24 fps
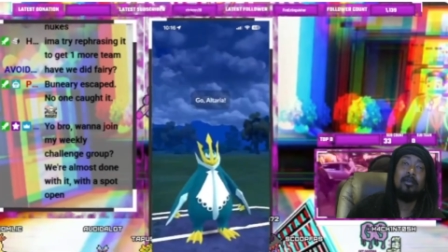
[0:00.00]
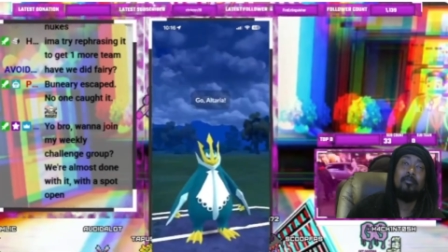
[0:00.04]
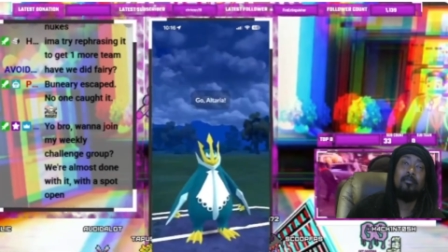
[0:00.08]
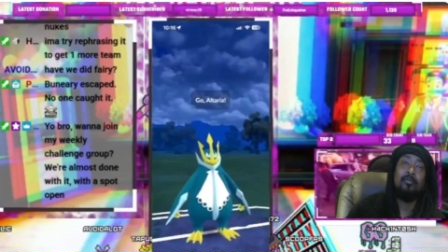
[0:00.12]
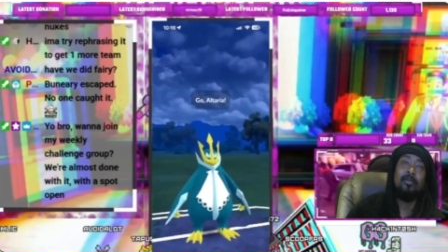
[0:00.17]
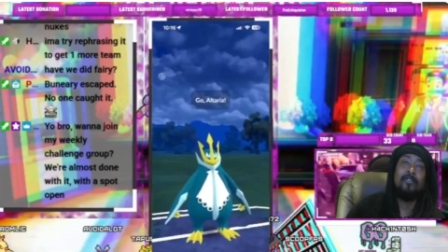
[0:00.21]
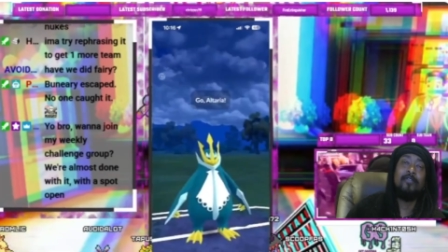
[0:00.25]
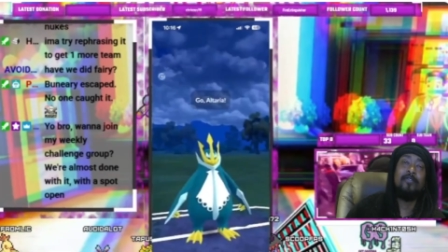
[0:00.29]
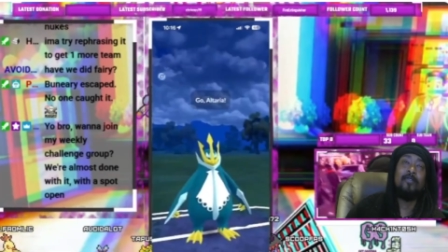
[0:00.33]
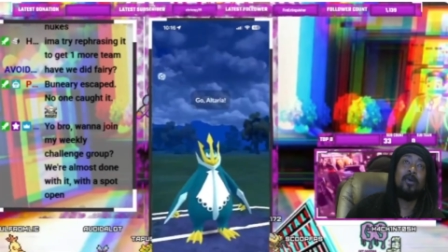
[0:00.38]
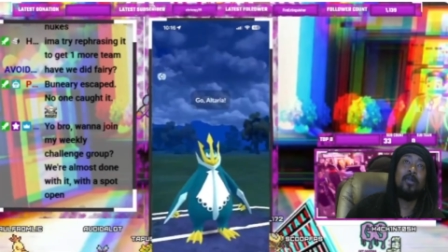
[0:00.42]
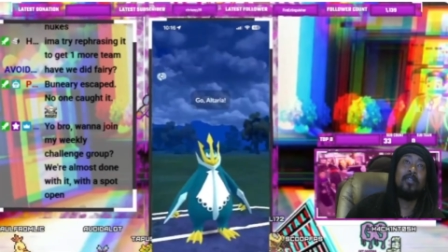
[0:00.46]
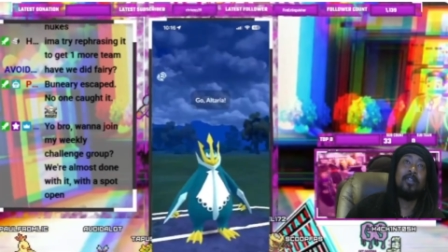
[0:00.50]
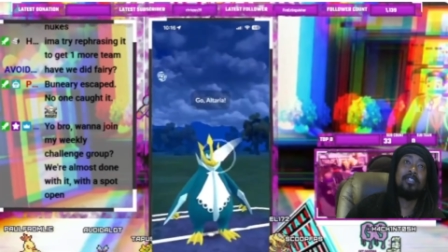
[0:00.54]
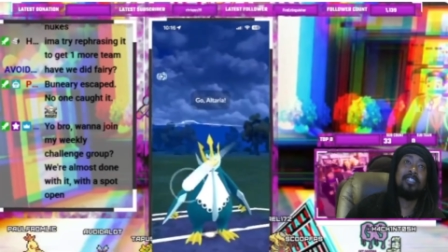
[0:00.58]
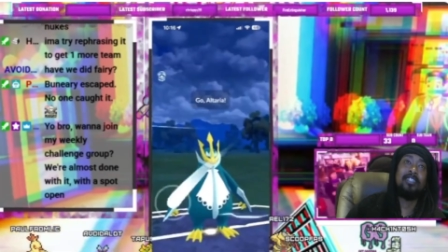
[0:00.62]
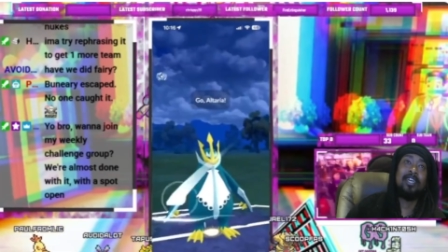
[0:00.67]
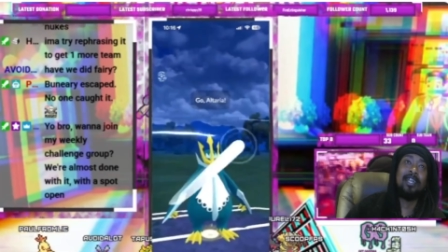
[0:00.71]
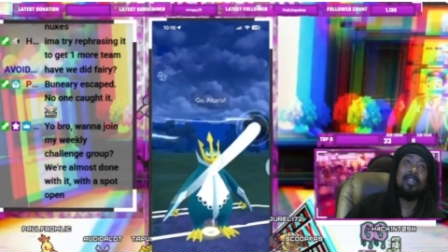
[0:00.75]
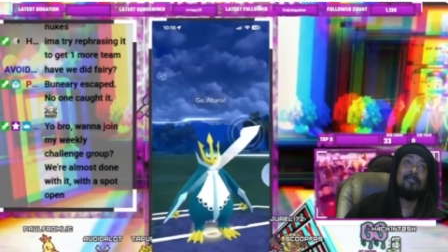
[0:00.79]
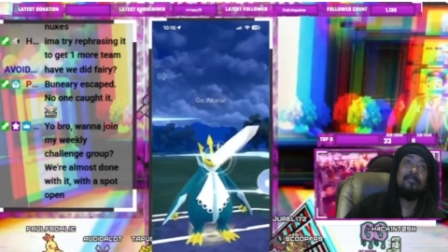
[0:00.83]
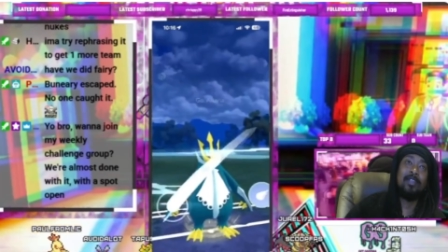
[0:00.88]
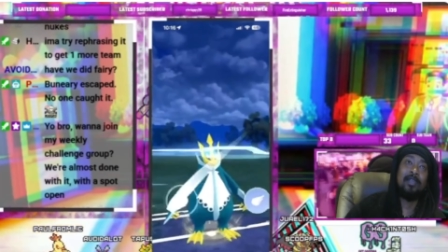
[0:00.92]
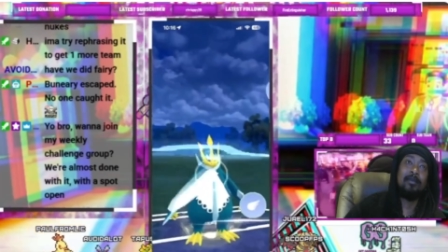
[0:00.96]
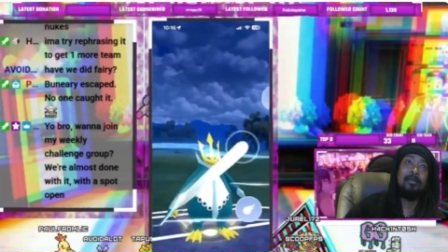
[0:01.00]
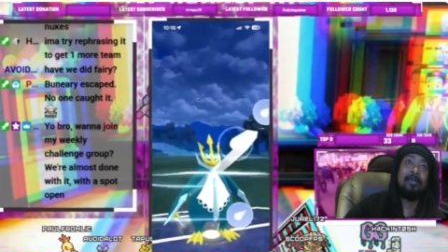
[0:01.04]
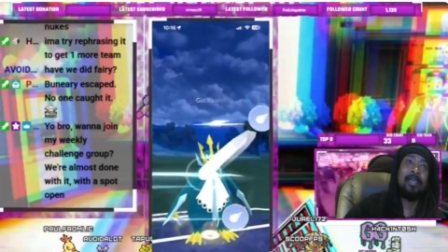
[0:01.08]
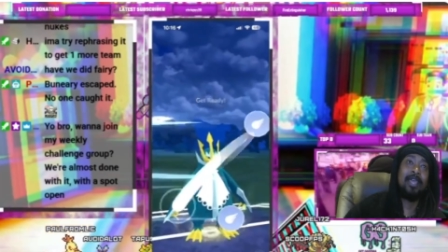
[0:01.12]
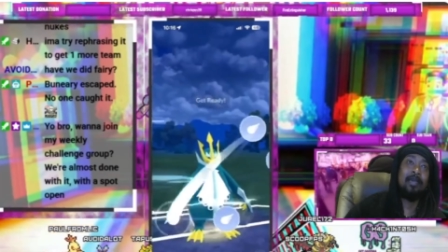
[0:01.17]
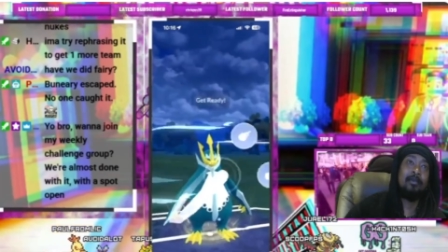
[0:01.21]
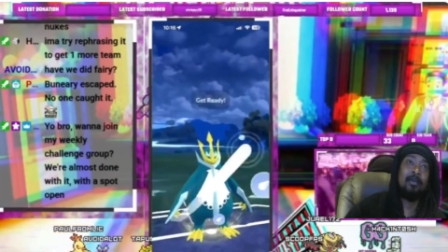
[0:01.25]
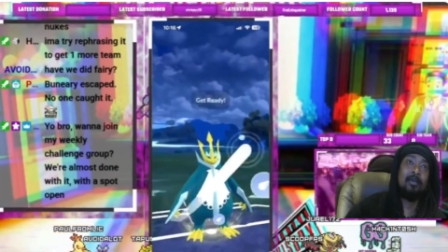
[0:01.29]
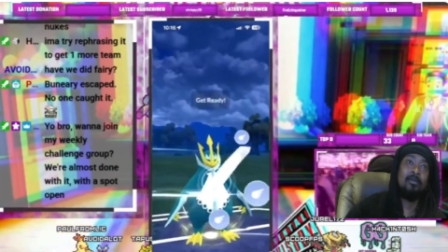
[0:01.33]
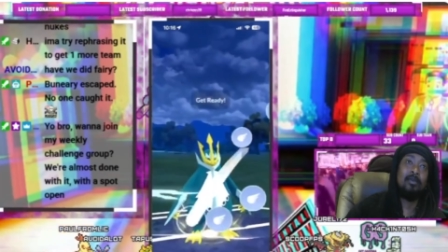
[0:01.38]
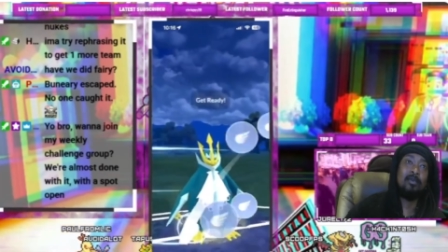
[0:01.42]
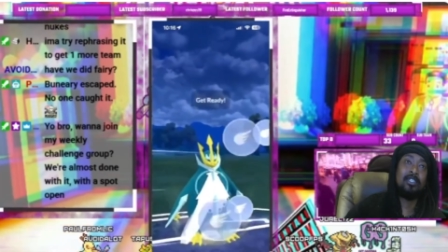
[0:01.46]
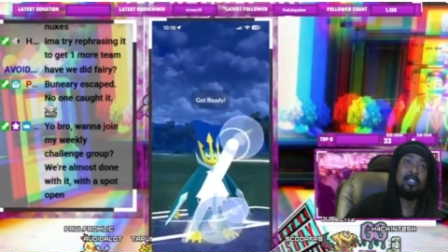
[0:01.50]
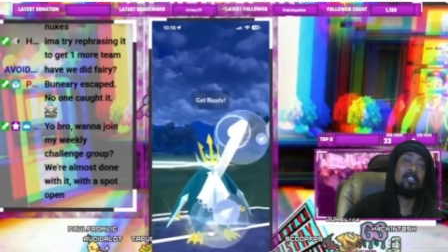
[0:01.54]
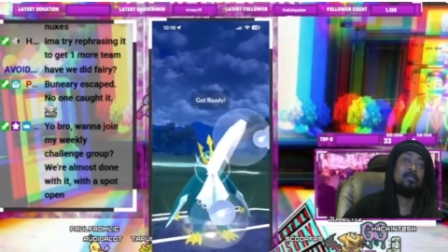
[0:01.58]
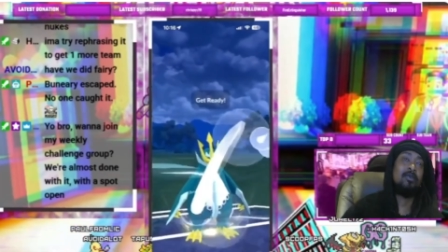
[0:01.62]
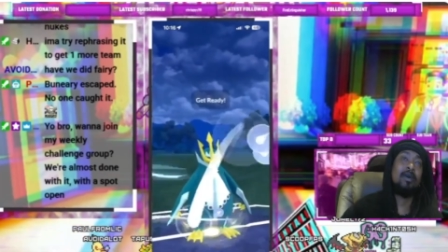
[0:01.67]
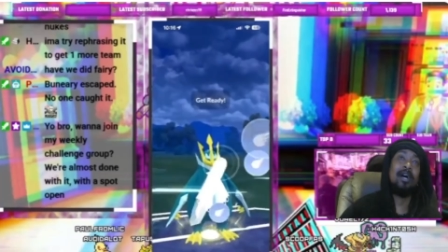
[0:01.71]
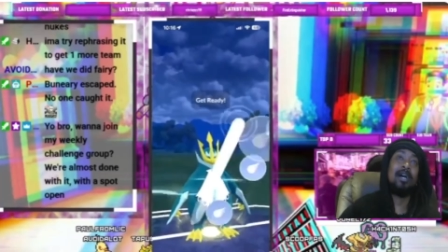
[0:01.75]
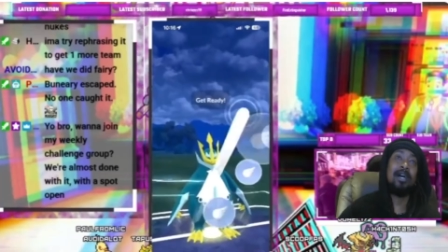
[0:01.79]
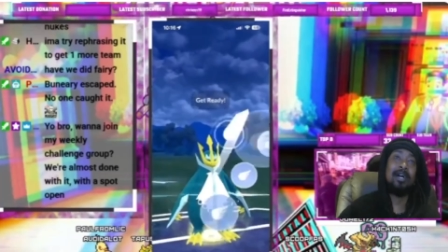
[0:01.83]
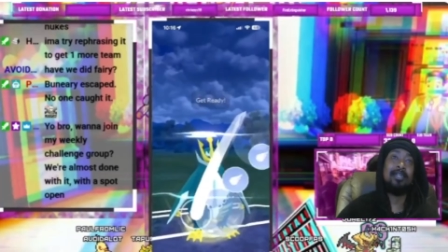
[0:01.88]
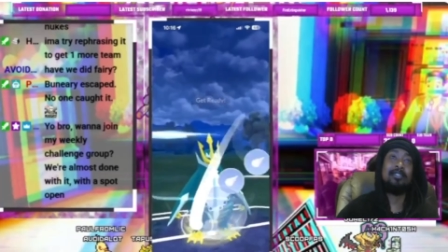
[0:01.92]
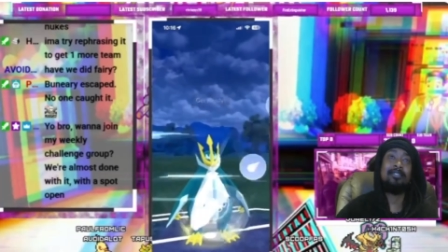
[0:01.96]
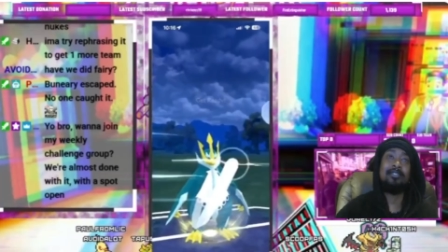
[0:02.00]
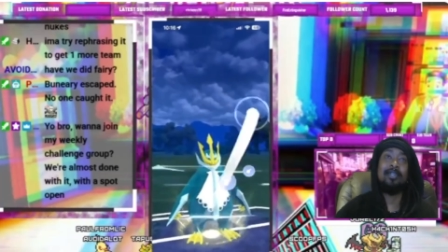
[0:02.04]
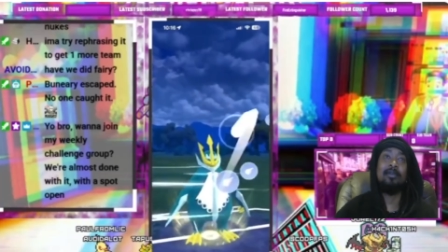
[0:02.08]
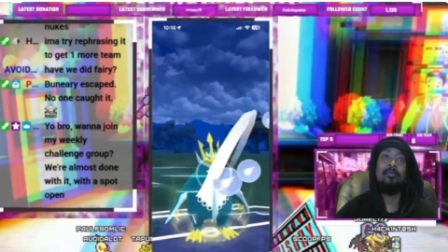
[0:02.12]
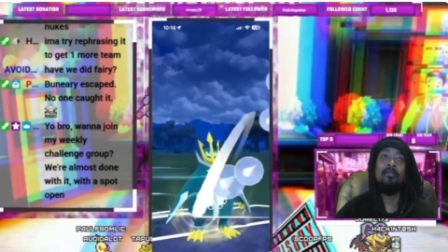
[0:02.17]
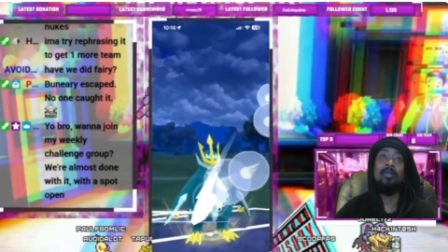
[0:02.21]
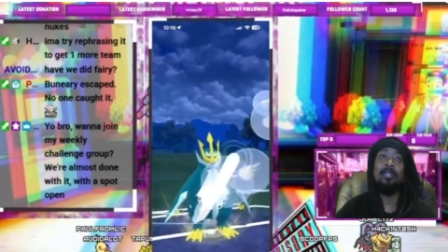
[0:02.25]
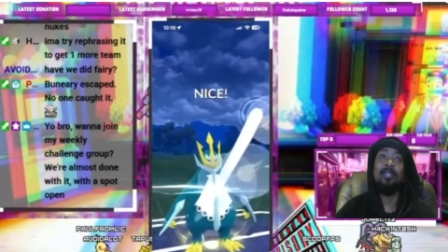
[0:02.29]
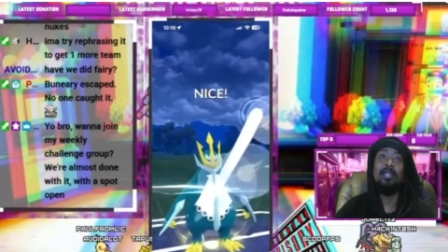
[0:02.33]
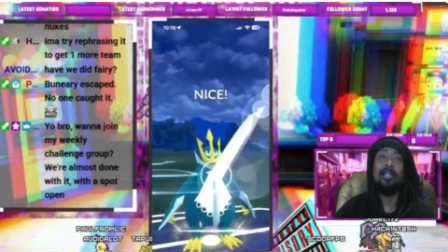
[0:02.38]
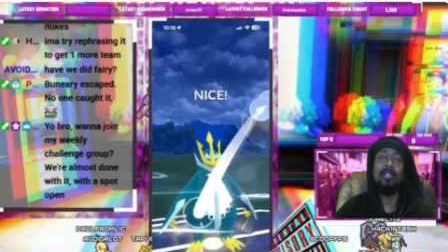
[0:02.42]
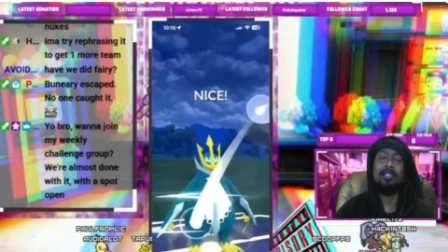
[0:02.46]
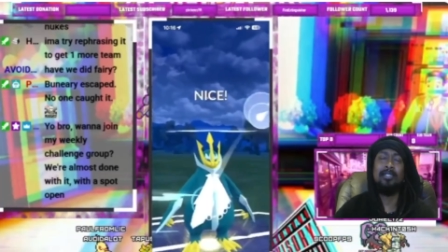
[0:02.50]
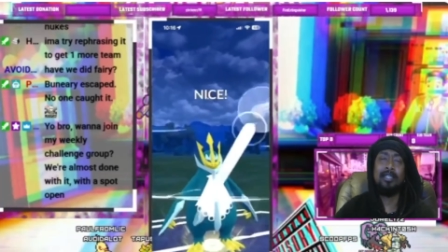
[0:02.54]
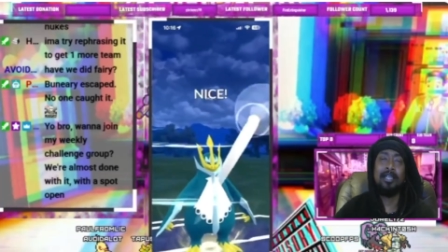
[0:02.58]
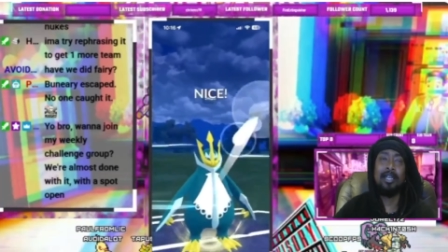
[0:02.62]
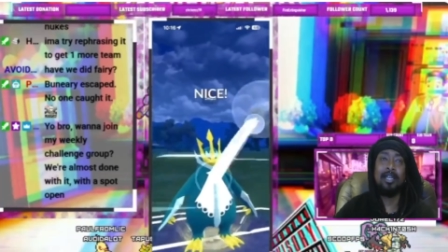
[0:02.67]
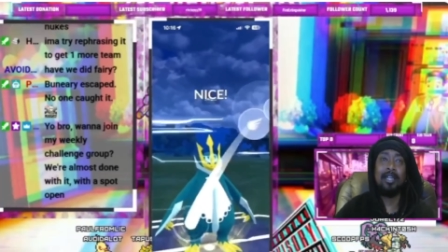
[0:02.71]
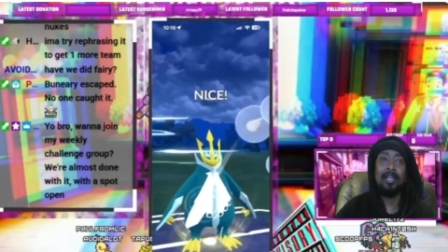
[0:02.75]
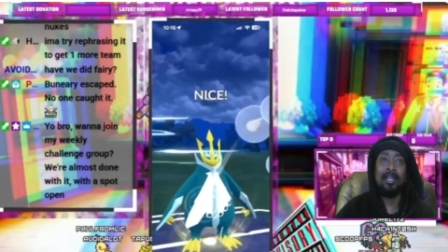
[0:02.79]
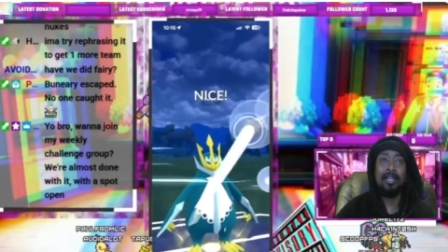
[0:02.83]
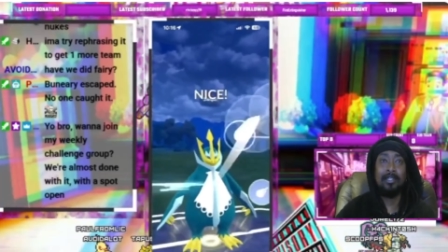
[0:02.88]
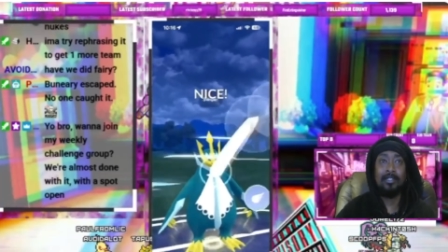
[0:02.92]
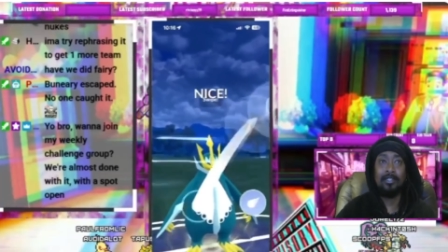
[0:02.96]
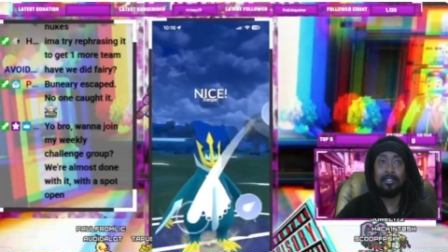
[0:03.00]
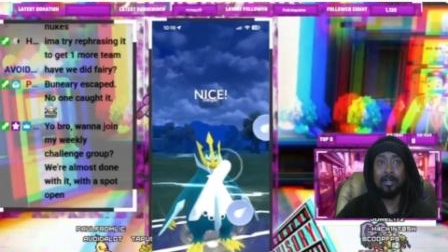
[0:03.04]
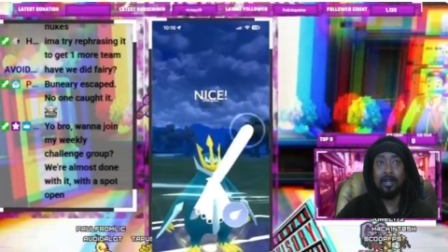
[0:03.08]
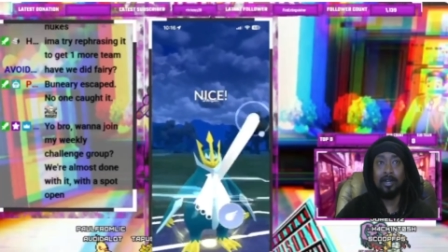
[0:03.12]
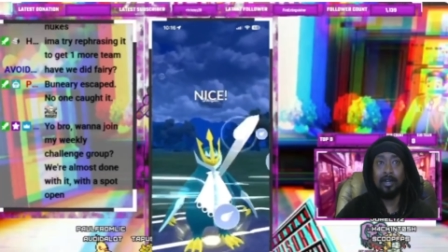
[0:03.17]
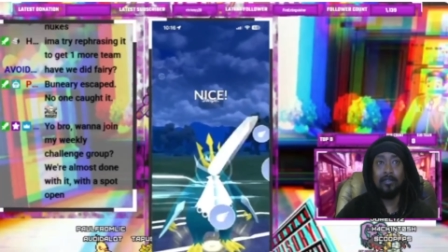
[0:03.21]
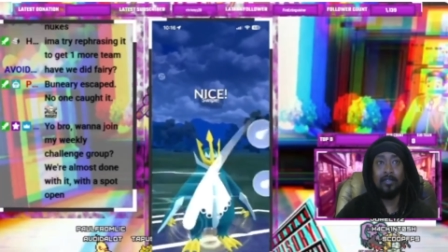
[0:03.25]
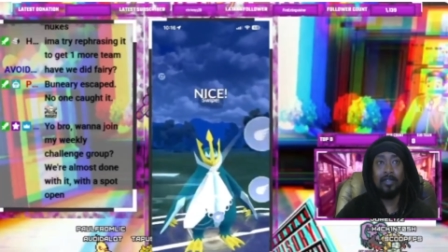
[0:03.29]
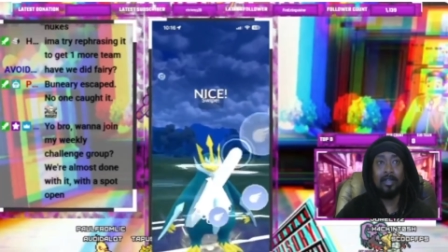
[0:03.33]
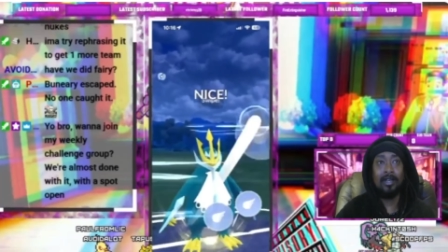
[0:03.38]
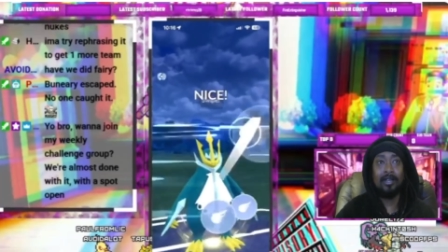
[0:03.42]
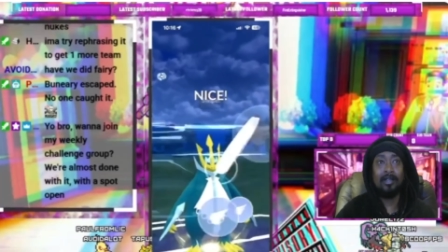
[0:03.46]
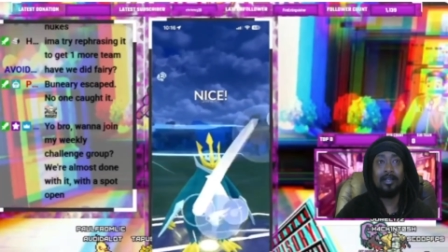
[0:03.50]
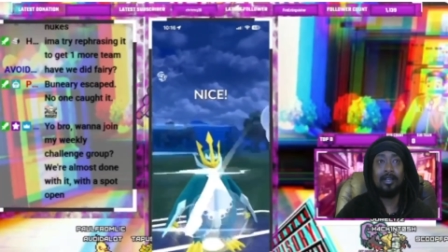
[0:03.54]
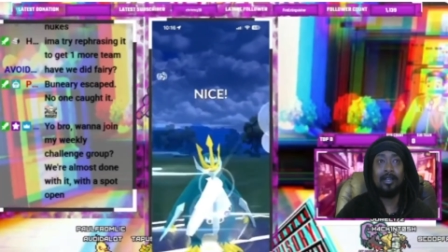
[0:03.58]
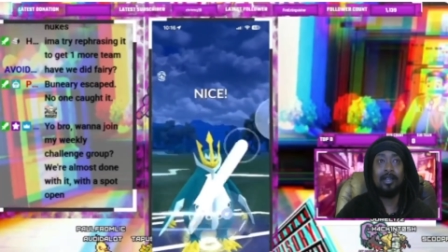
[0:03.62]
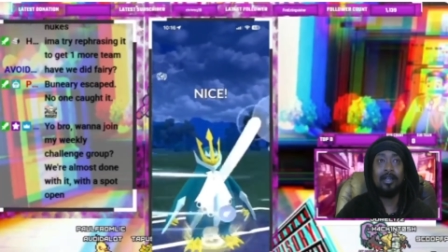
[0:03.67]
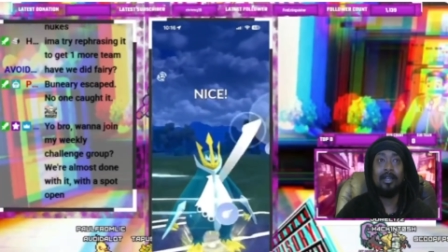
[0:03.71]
before the Talonflame came in, which is why I said we needed to get a head start there,